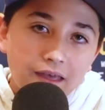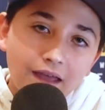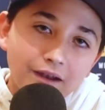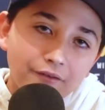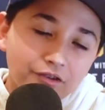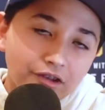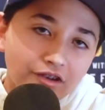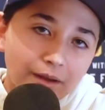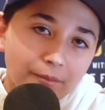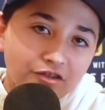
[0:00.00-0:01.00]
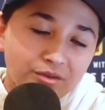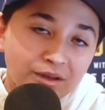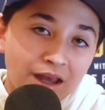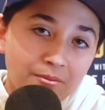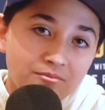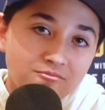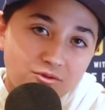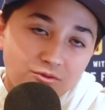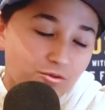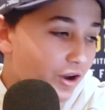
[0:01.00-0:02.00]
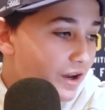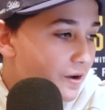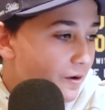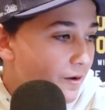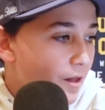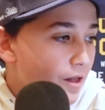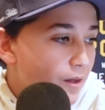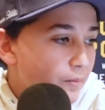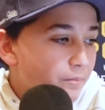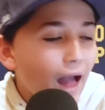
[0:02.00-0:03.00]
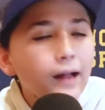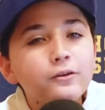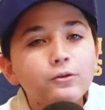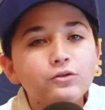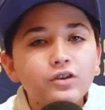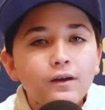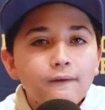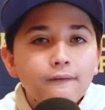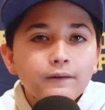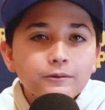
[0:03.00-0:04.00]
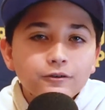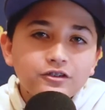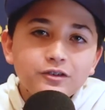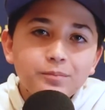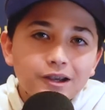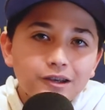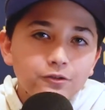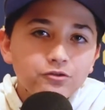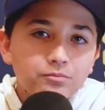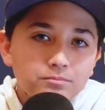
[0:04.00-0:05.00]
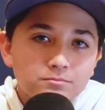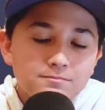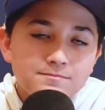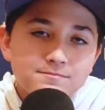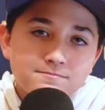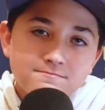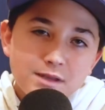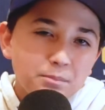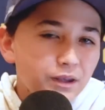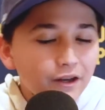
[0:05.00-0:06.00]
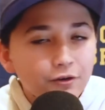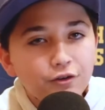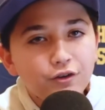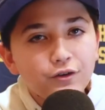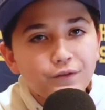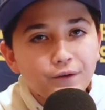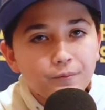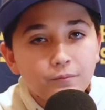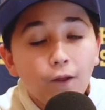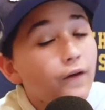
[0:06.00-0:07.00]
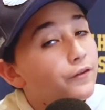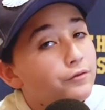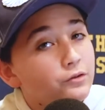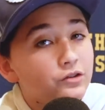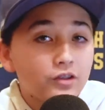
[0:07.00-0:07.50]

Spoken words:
NFC Championship game right here. Packers versus Buccaneers. They played earlier in the year, not in the Frozen